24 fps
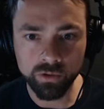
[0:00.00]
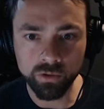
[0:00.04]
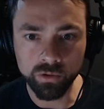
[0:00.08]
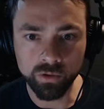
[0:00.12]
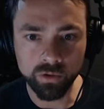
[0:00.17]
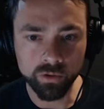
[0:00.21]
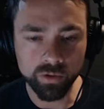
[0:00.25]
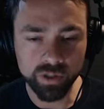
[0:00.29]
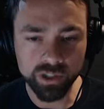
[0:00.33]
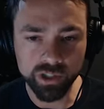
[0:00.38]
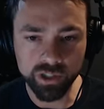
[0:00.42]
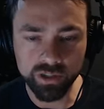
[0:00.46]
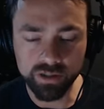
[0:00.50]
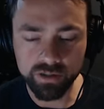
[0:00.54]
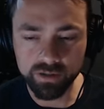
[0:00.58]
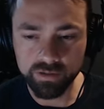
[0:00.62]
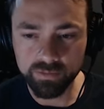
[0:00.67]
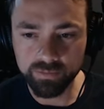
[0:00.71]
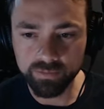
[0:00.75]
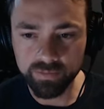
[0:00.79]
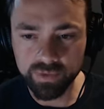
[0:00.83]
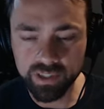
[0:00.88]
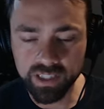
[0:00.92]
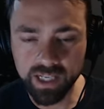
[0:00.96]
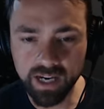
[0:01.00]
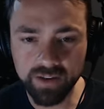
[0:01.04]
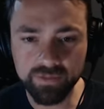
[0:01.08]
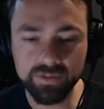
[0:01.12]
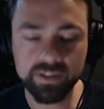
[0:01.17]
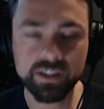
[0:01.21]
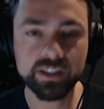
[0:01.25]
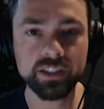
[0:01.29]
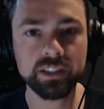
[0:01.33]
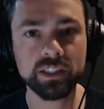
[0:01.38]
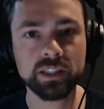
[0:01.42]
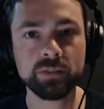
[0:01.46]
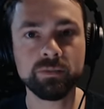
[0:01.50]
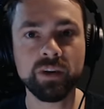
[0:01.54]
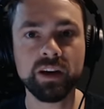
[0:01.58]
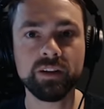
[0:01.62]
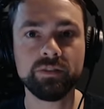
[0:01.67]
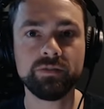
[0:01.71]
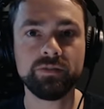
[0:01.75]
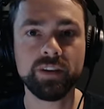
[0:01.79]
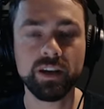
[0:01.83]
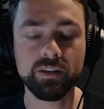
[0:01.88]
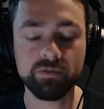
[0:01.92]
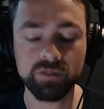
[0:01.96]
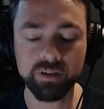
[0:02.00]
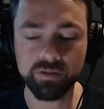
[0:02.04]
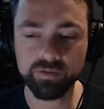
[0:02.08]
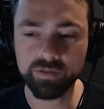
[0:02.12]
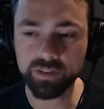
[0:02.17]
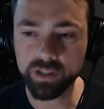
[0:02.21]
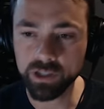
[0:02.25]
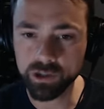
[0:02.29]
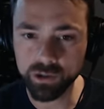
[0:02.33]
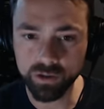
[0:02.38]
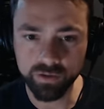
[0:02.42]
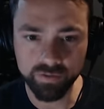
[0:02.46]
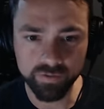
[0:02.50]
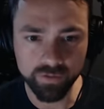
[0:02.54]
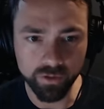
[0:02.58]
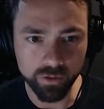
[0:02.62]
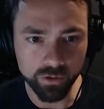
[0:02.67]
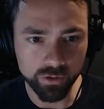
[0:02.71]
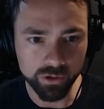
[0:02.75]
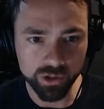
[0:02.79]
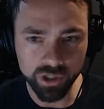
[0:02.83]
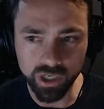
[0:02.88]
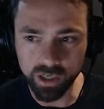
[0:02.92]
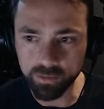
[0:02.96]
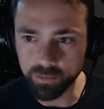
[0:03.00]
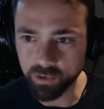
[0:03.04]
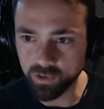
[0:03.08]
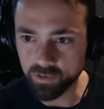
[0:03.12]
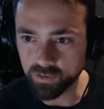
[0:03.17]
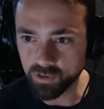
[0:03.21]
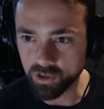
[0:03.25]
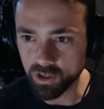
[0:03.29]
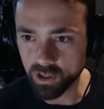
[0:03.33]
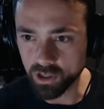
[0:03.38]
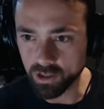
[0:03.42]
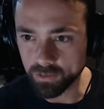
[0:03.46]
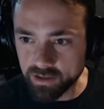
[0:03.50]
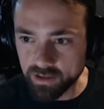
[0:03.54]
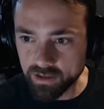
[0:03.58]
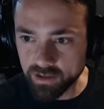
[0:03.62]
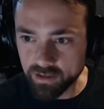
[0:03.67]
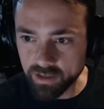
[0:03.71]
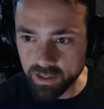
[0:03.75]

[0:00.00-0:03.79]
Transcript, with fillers: tool, which is definitely my favorite feature of Photoshop overall.